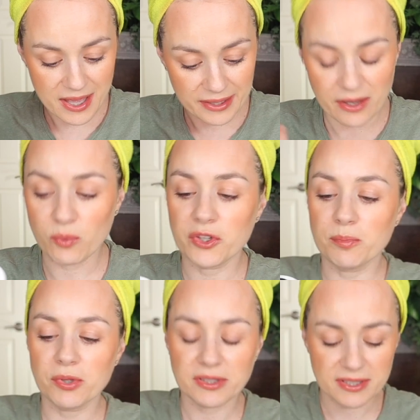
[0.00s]
Now when you
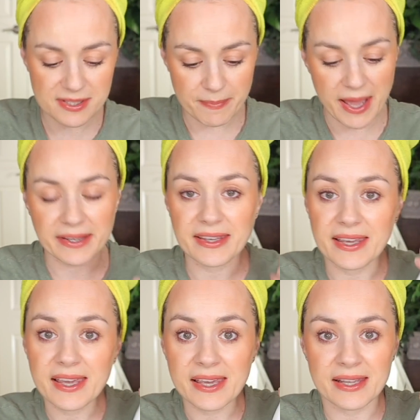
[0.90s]
put this back
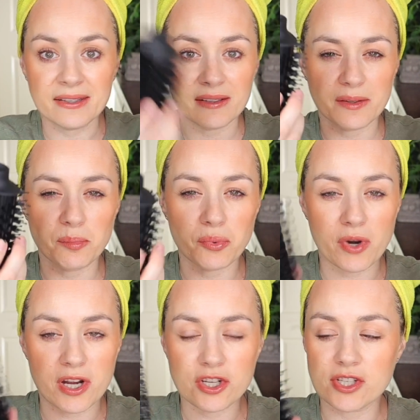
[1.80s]
in the
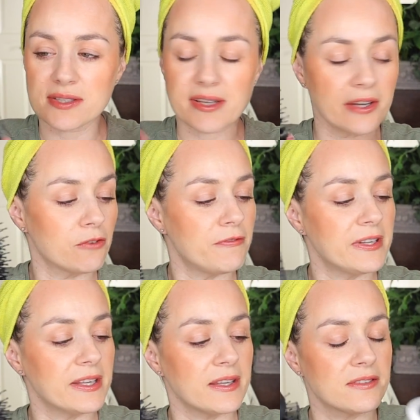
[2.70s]
brush, it's kind of
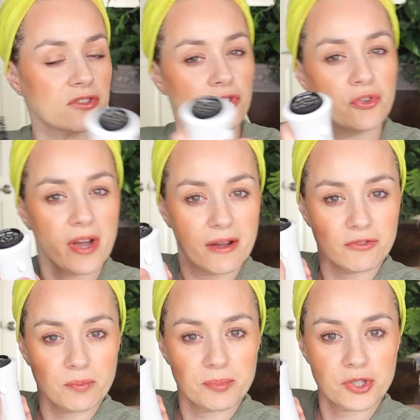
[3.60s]
finicky, so you have
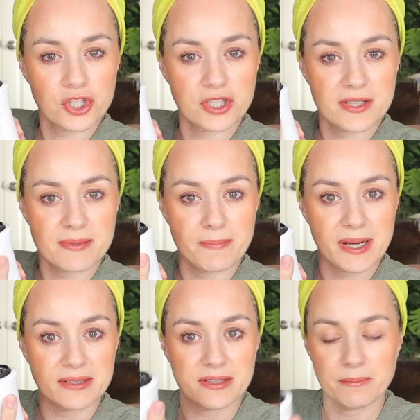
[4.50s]
to push this
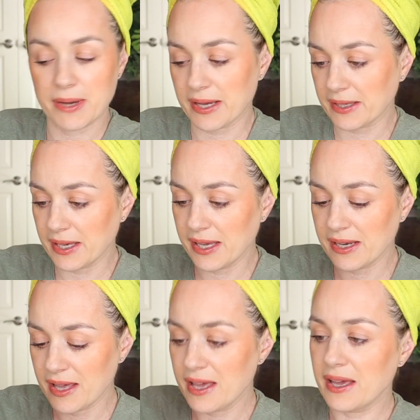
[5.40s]
button back
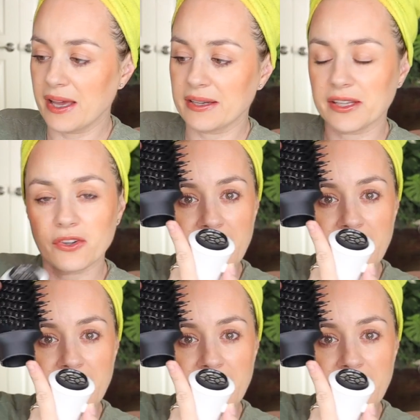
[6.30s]
in, and you